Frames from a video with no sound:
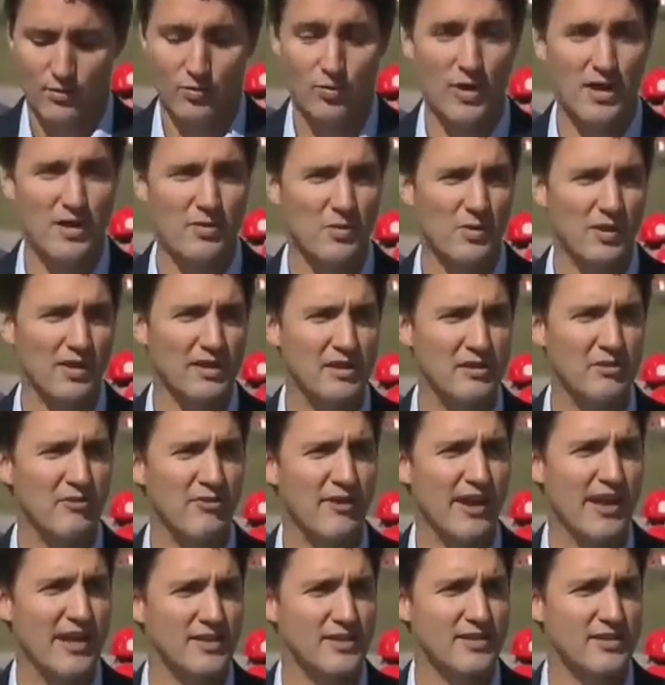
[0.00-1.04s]
We will
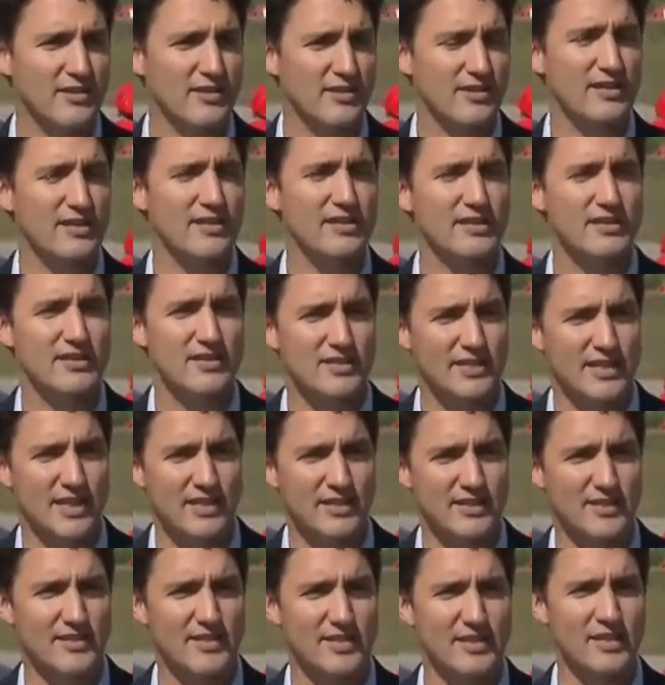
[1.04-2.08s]
invest
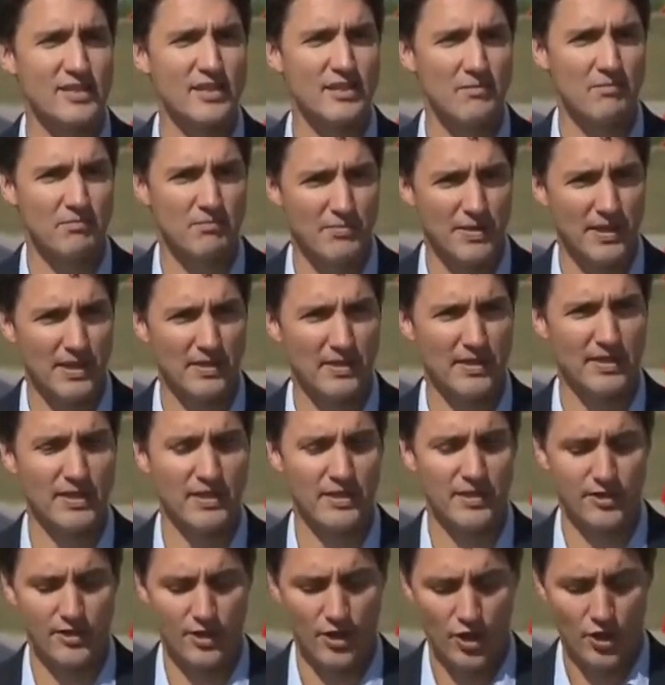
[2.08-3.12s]
60
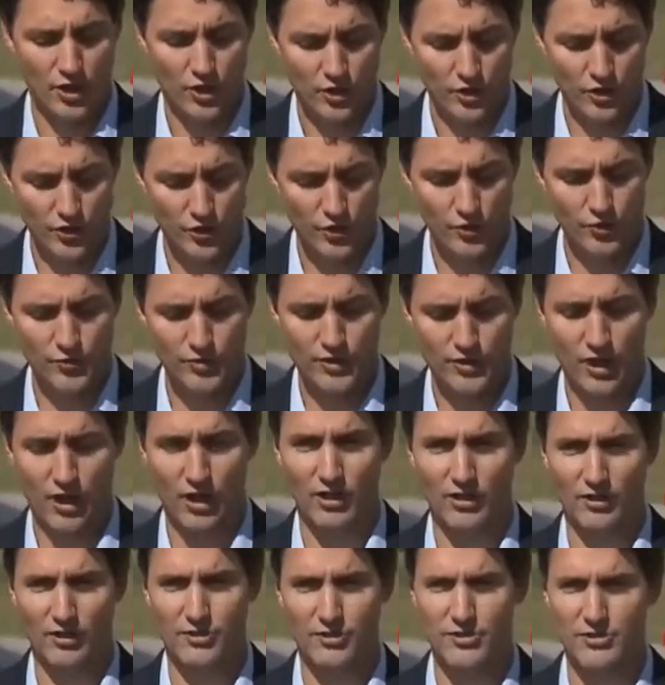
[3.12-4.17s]
billion new
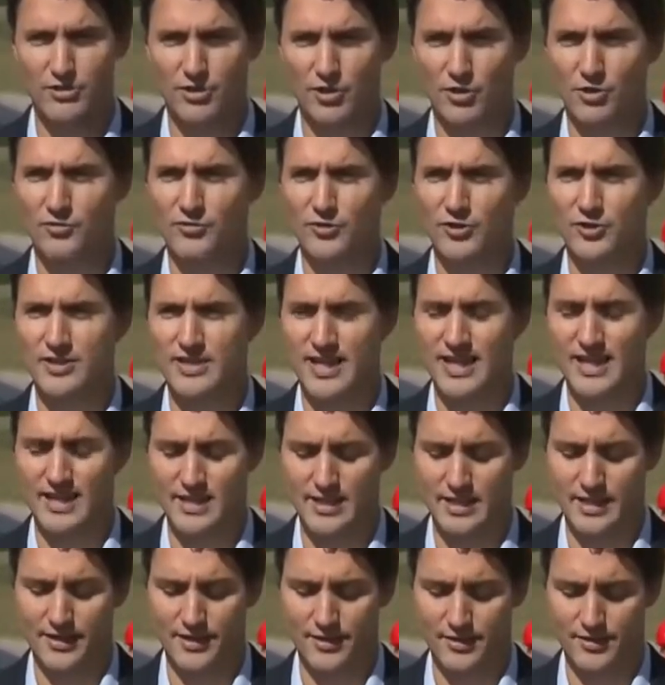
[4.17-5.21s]
dollars over 10
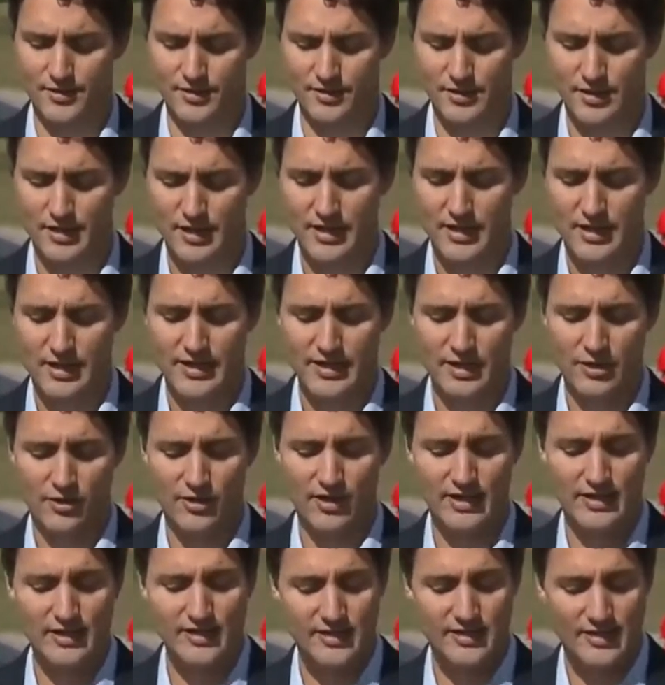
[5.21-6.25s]
years,
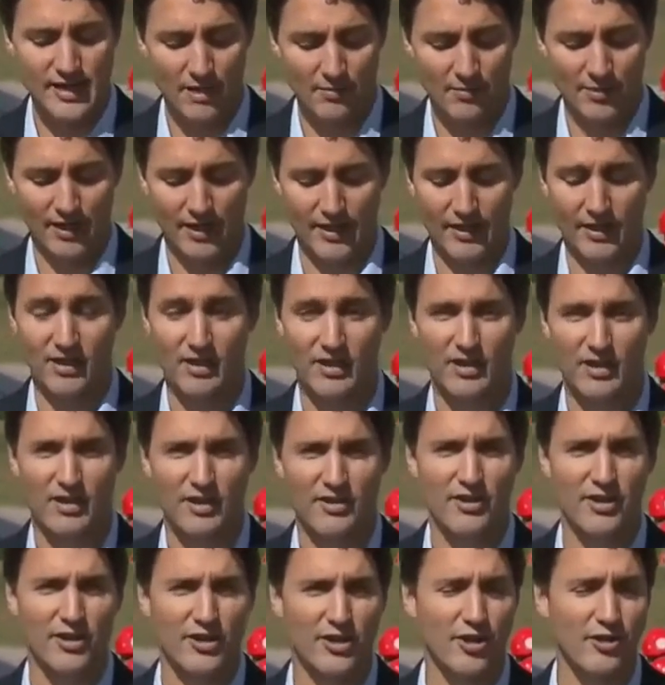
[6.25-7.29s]
nearly doubling
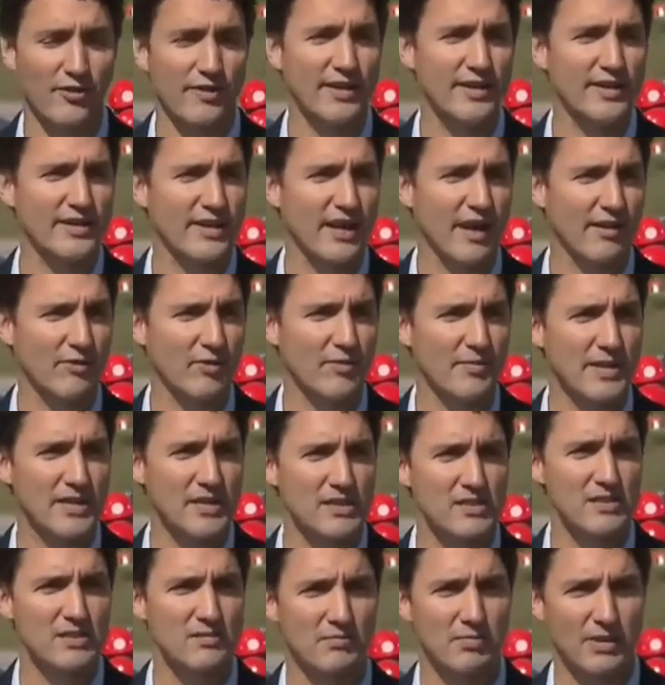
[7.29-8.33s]
the current
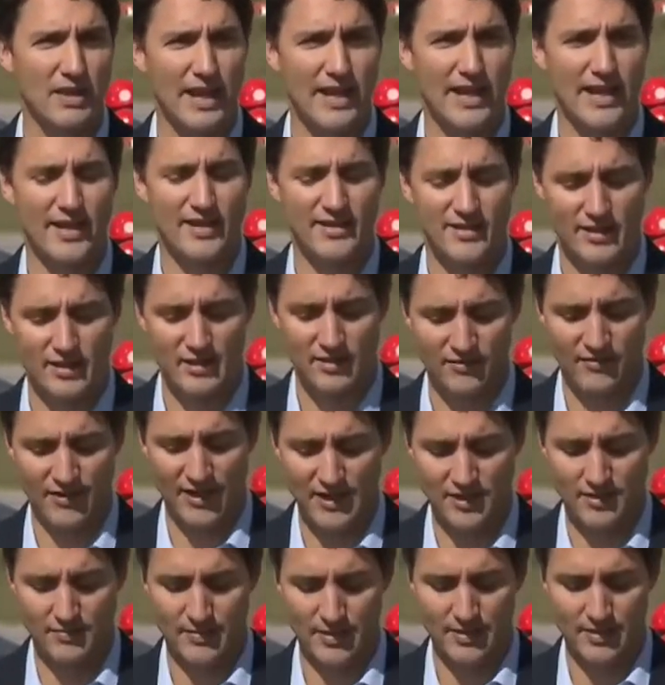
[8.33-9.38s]
government's planned
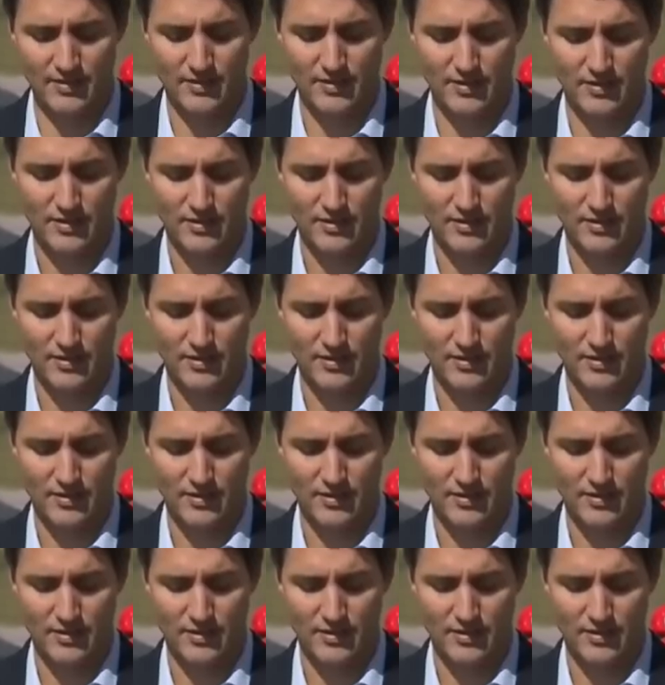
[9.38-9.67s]
investment.